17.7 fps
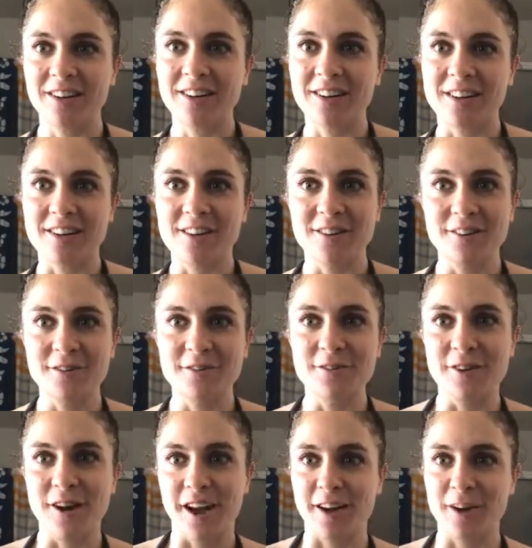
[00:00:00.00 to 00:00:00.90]
you?
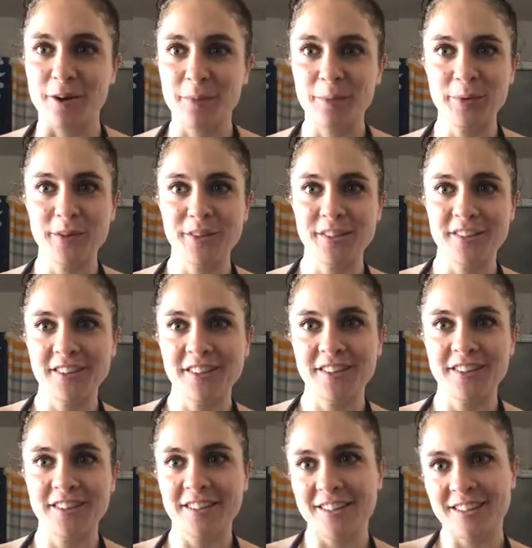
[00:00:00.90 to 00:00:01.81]
I hope
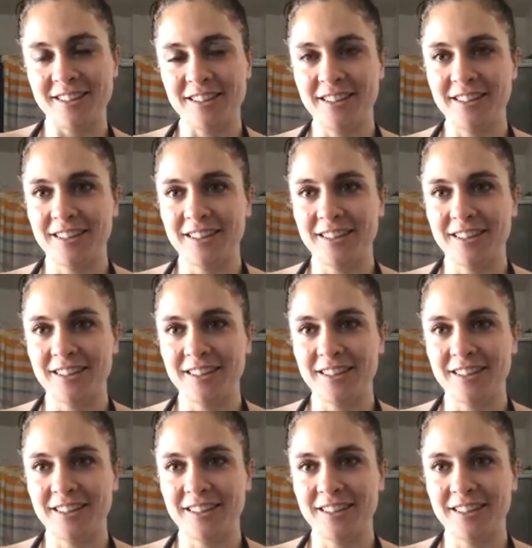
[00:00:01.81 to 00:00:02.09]
good.